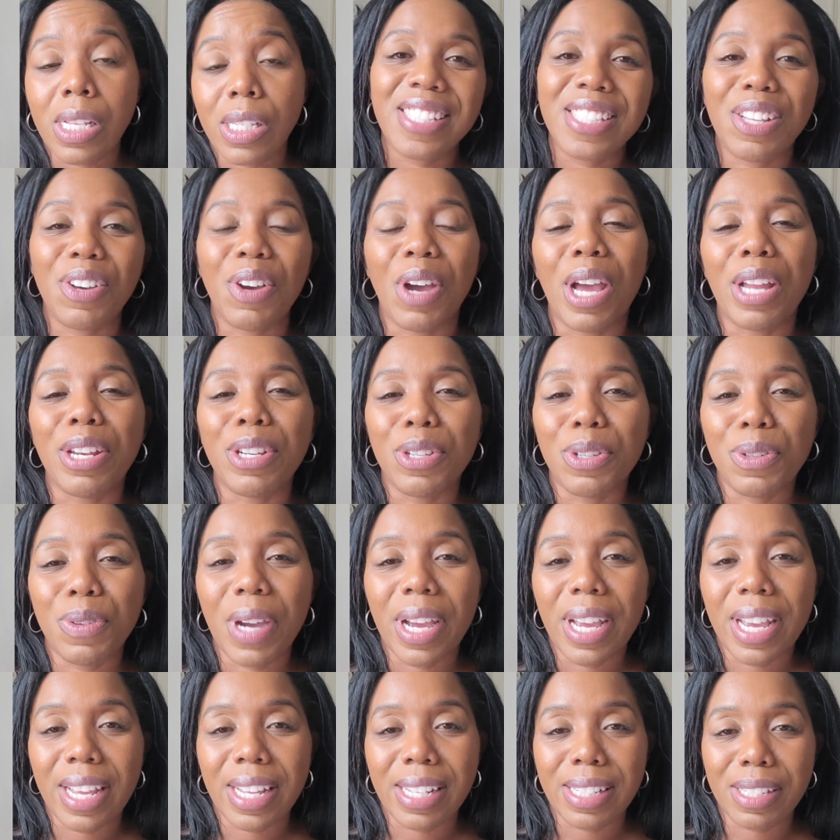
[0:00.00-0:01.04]
So I knew I
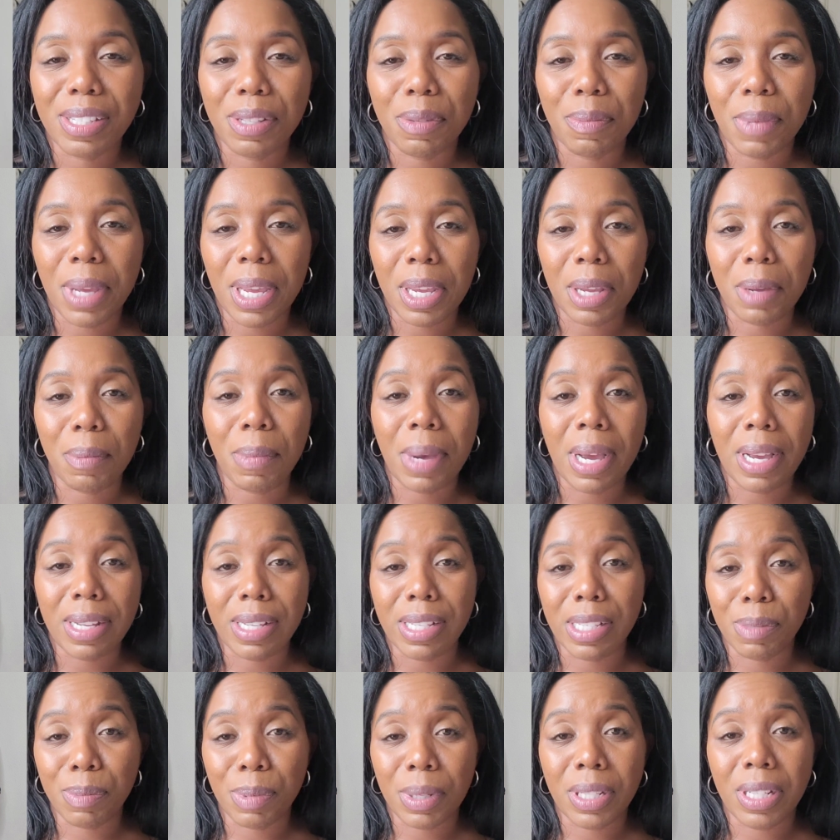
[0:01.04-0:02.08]
had to make my
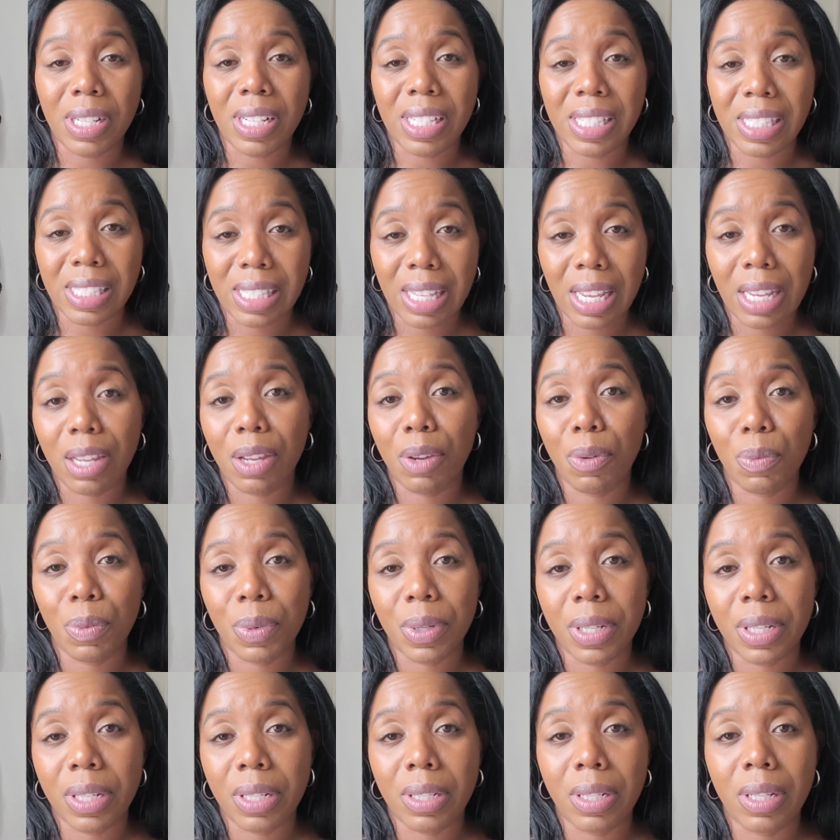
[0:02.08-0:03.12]
husband a second
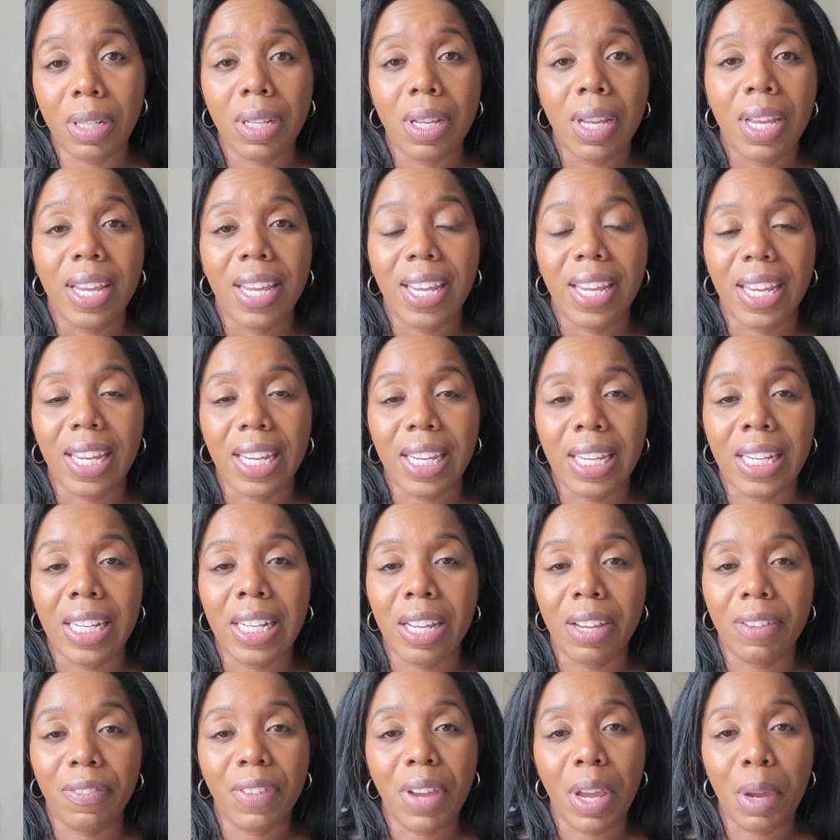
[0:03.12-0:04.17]
one in
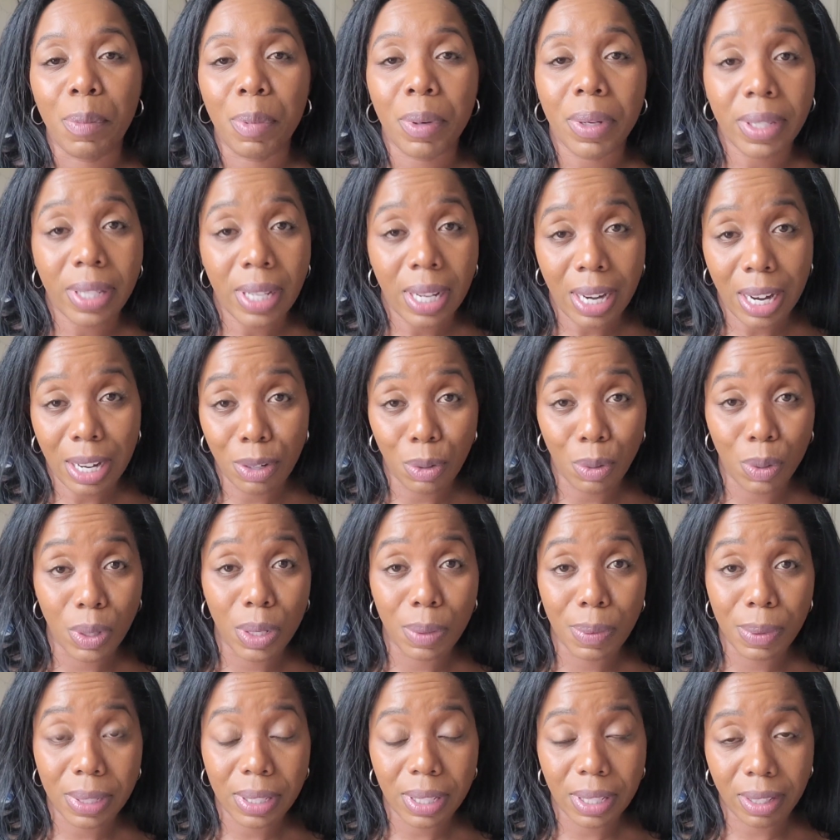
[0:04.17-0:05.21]
a fabric that I knew he
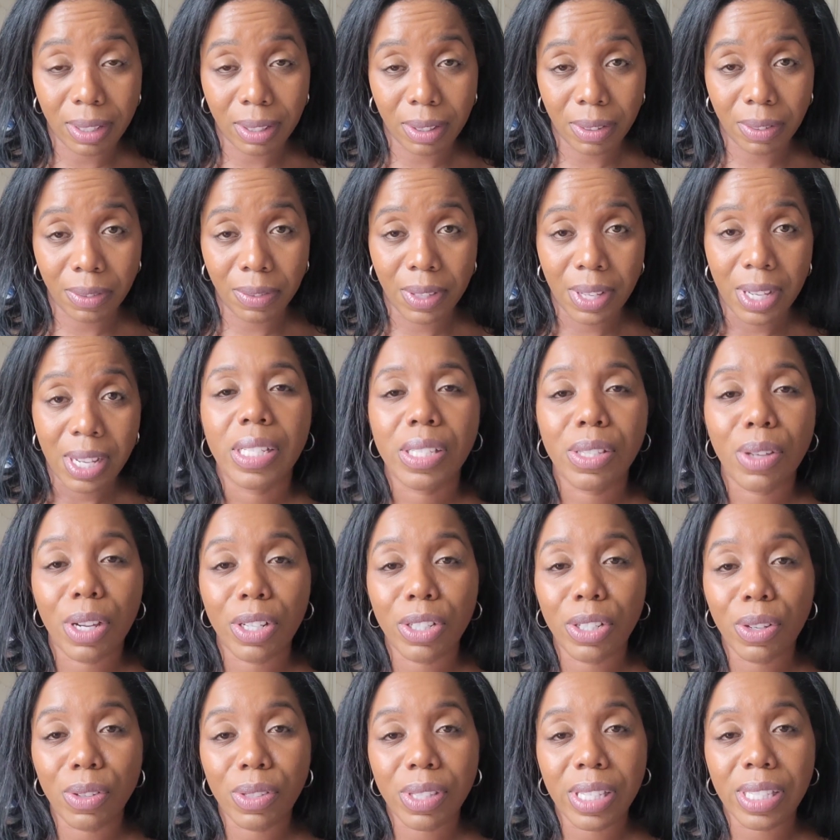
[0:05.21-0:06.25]
would love. So I
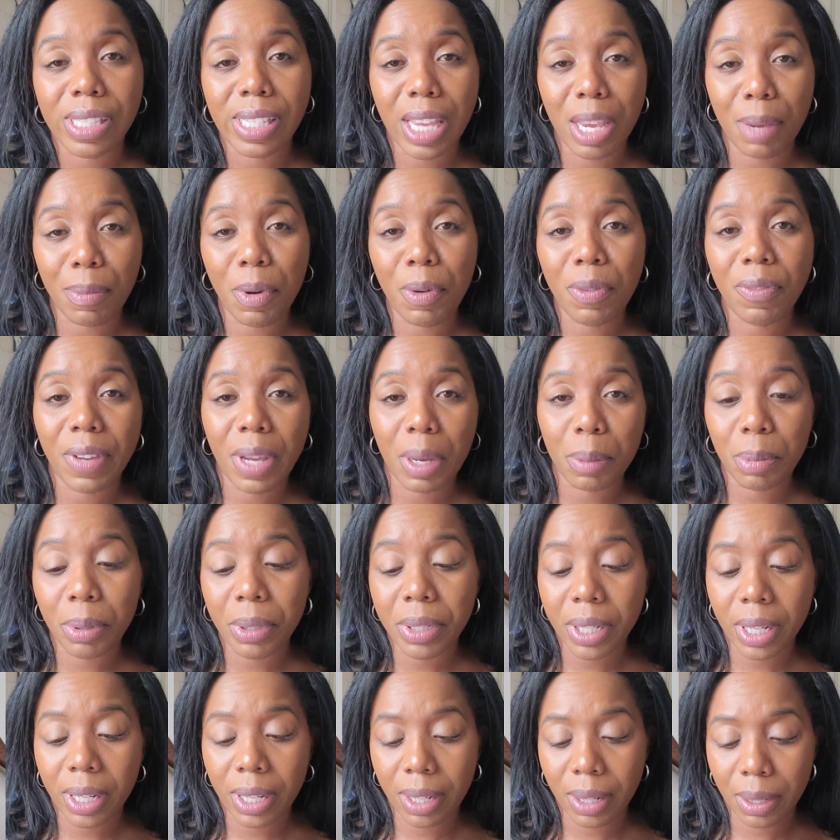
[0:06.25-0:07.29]
chose this camo fabric
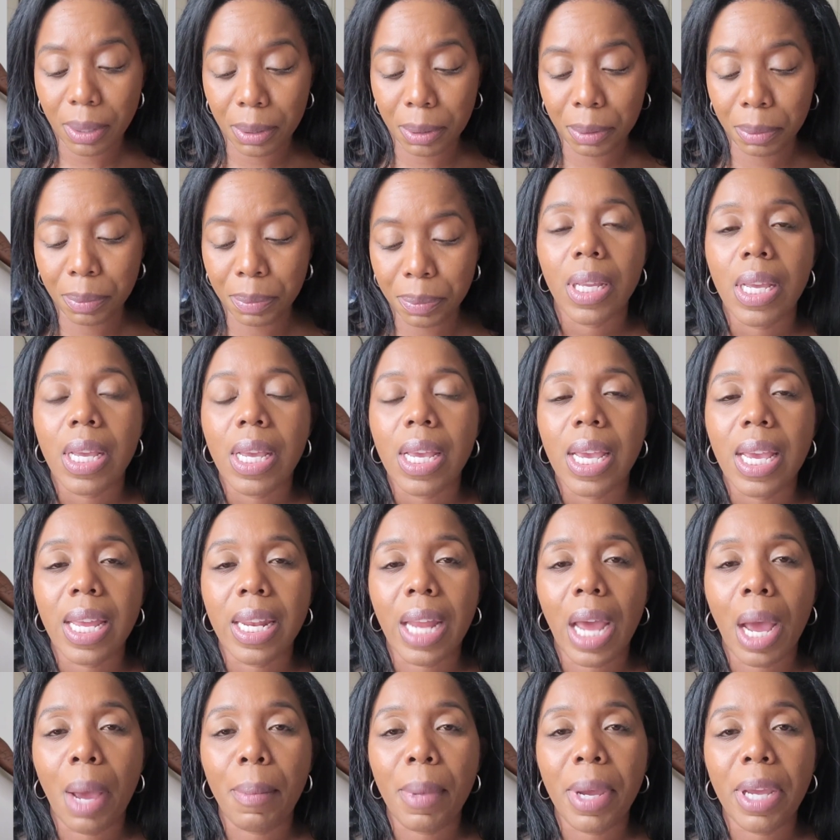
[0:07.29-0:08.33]
here, and
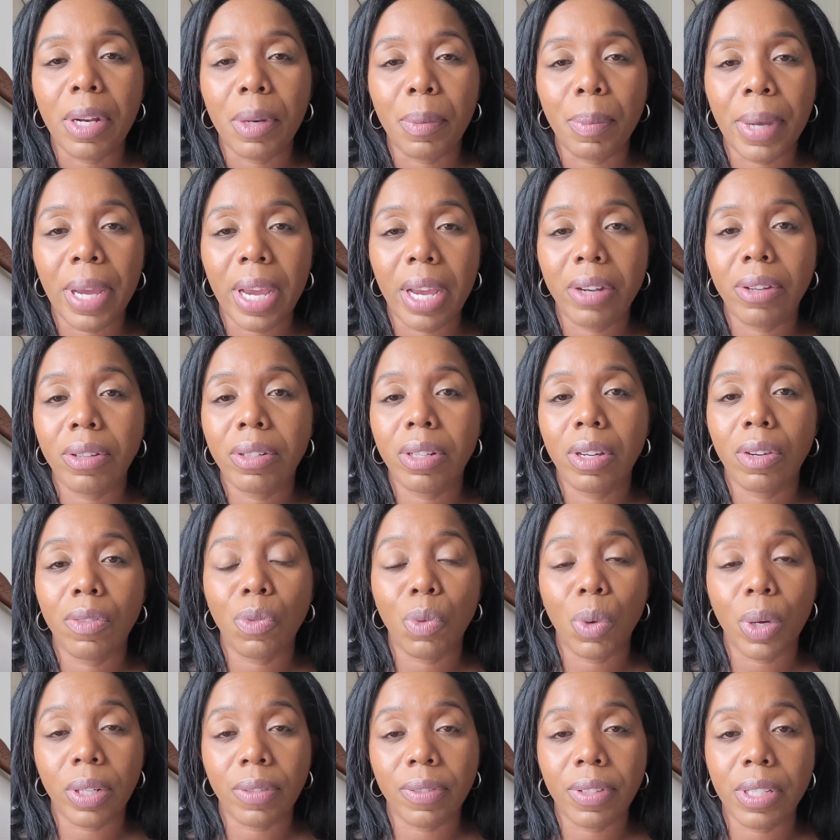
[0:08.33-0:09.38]
I made a pattern of
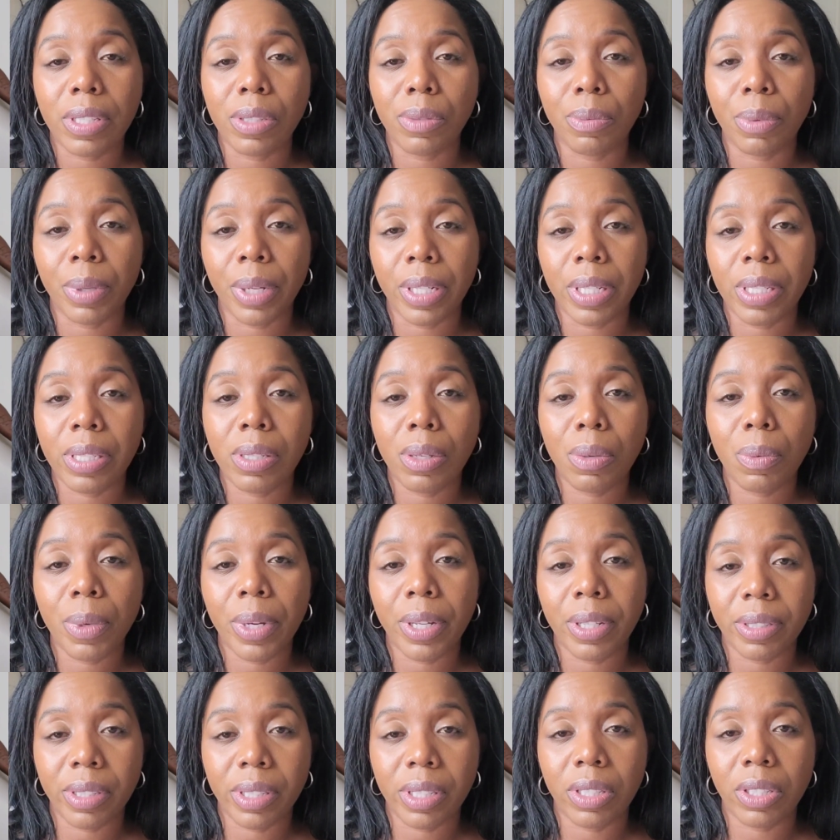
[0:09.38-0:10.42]
one of his
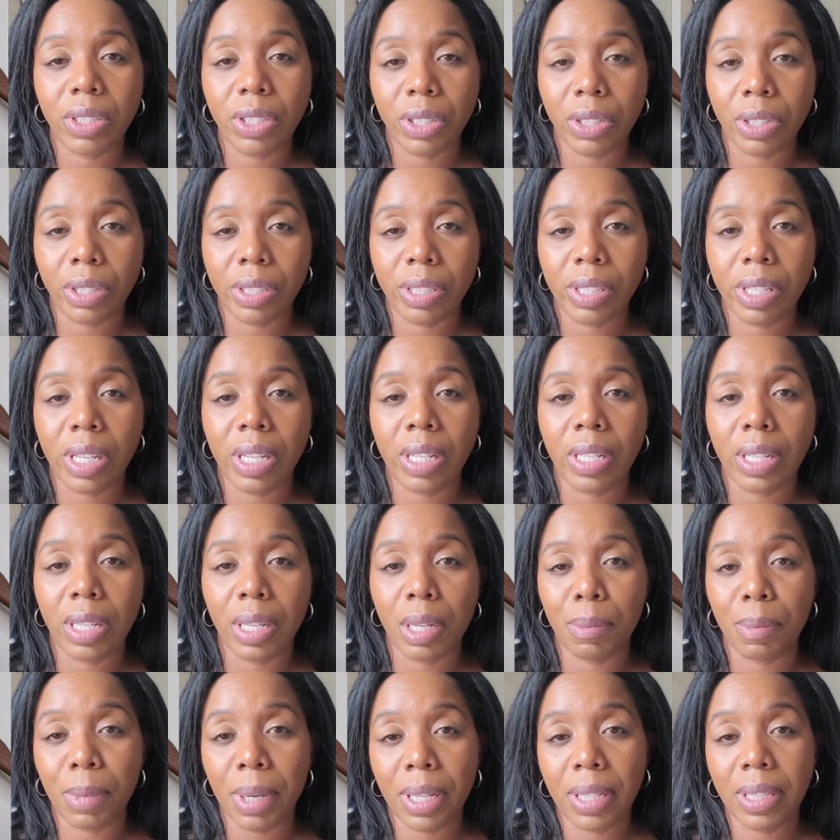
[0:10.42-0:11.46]
ready-to-wear t-shirts and
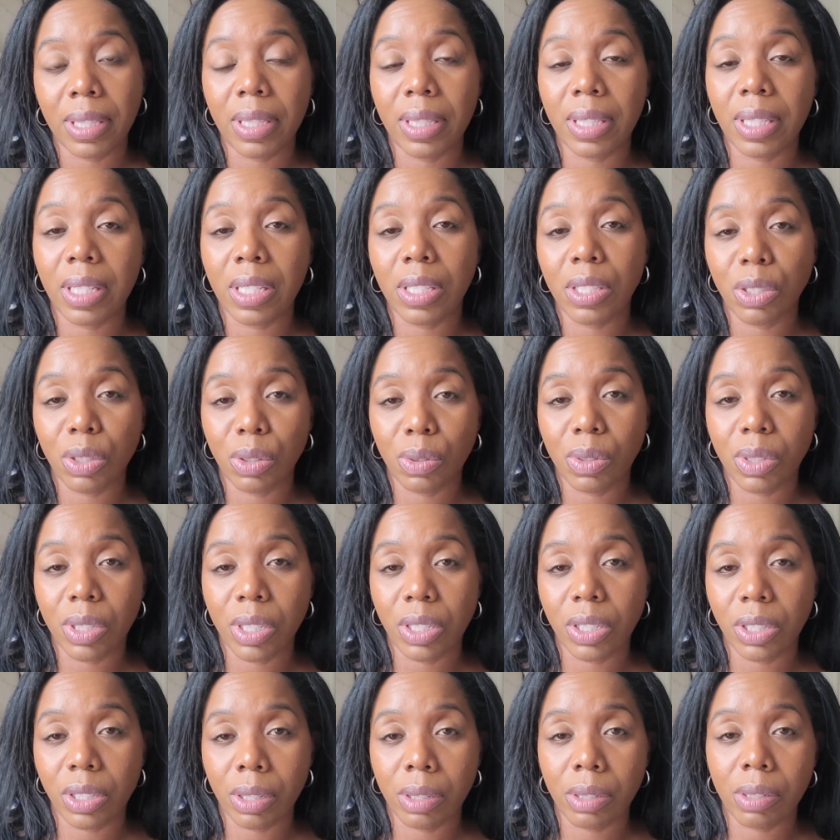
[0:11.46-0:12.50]
then made these two
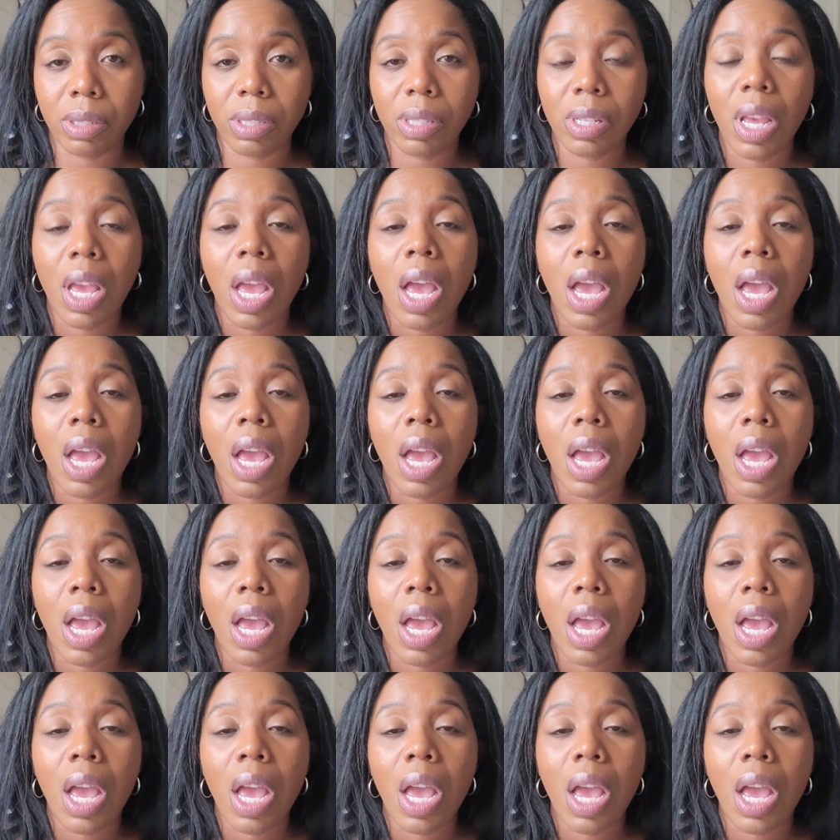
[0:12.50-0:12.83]
t-shirts.